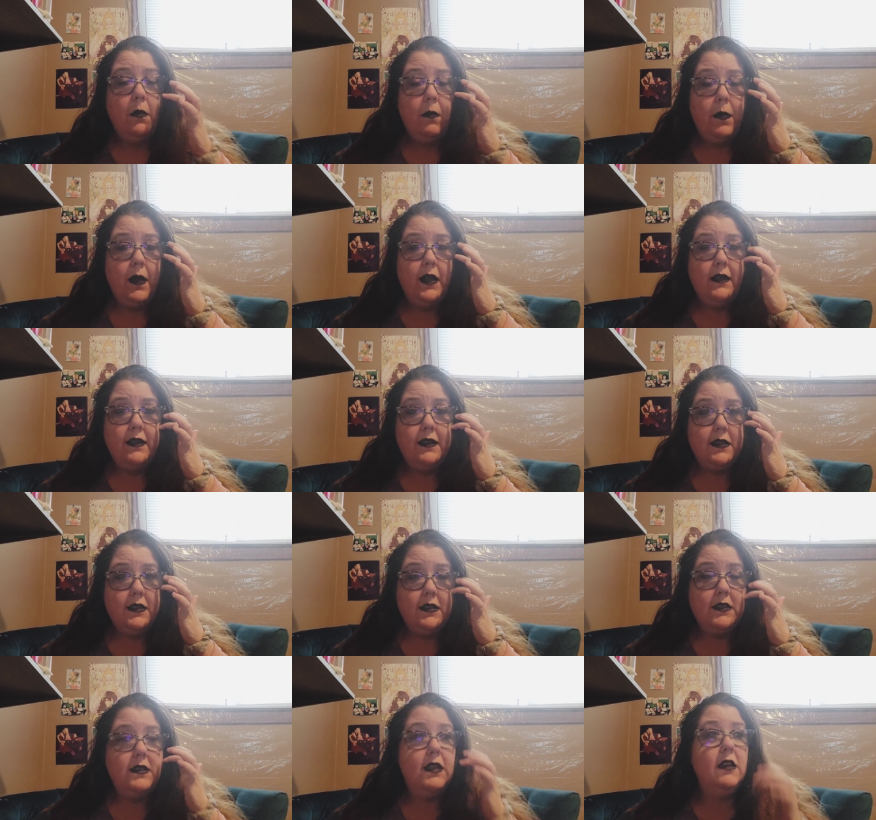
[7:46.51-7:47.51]
but
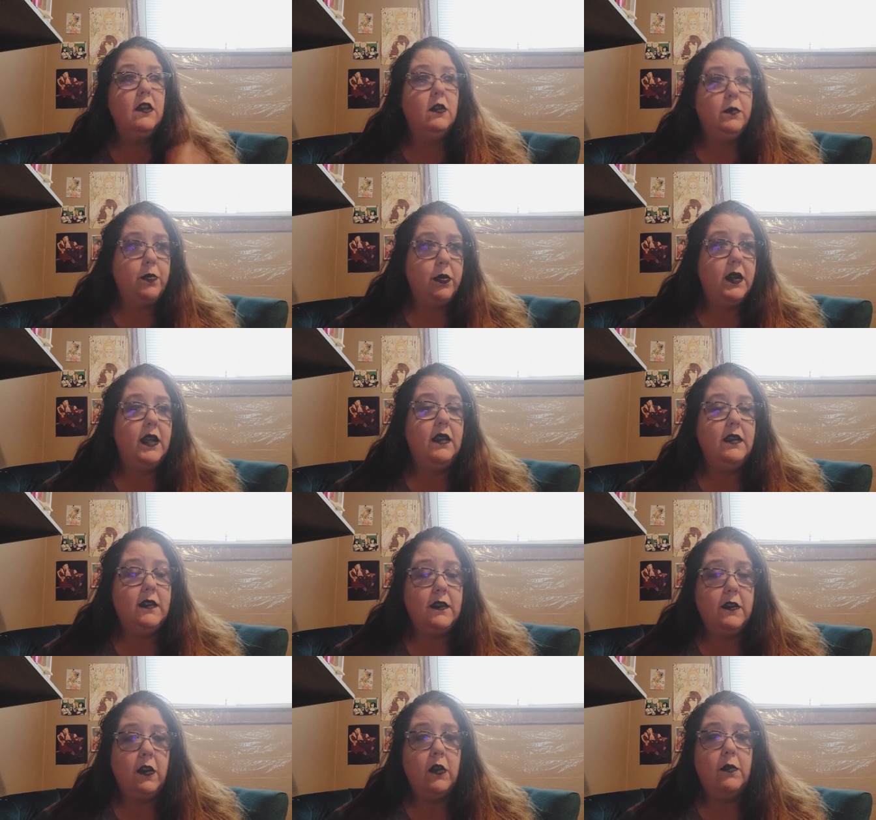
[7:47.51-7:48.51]
still pretty
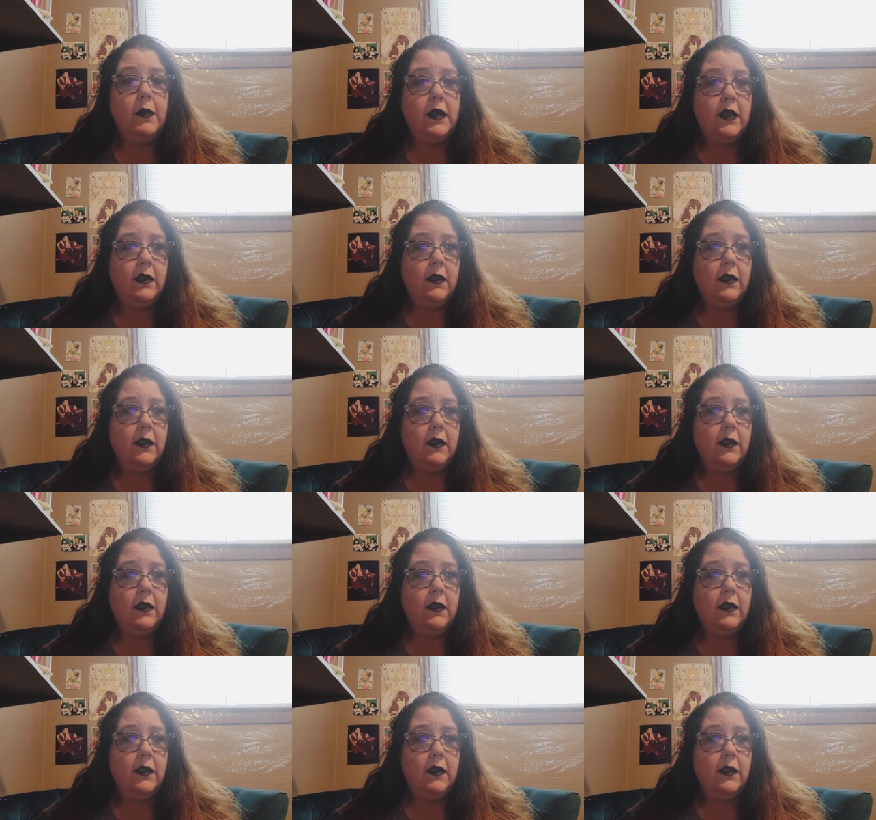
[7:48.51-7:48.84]
disturbing.